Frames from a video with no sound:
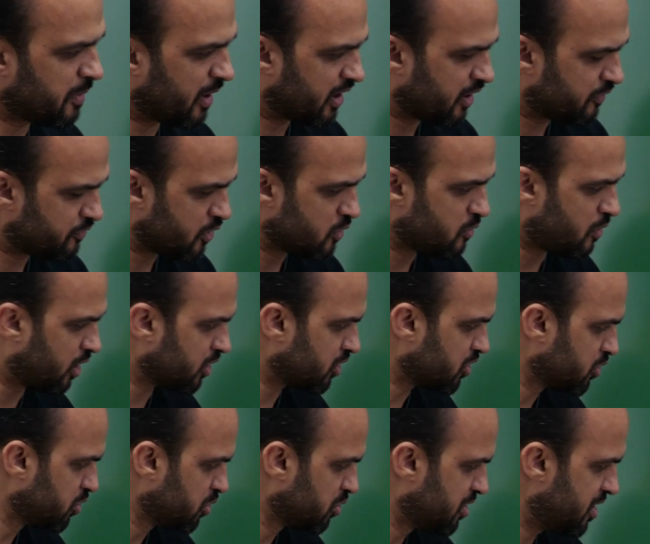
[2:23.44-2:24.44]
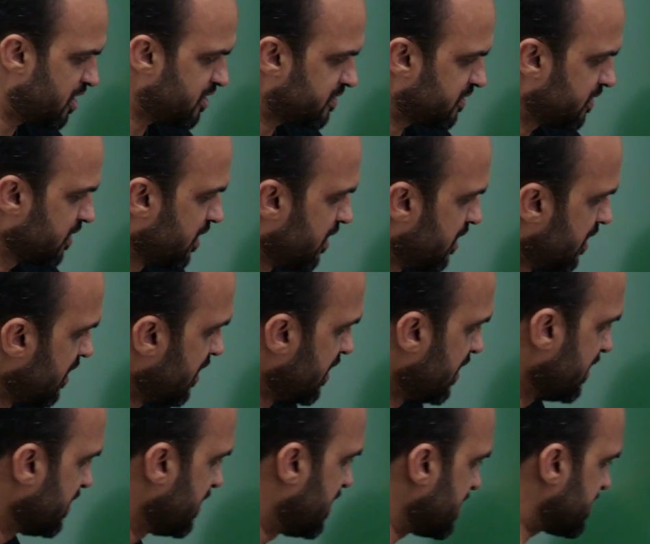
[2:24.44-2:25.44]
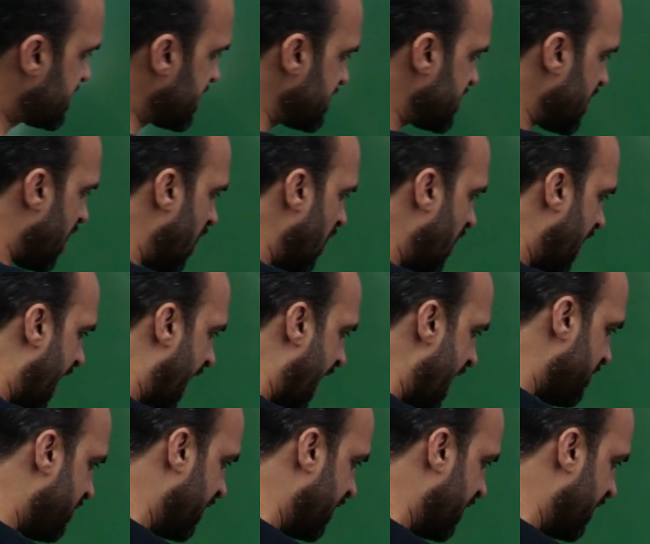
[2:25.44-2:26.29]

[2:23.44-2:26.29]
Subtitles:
but if you want to do this, this is how I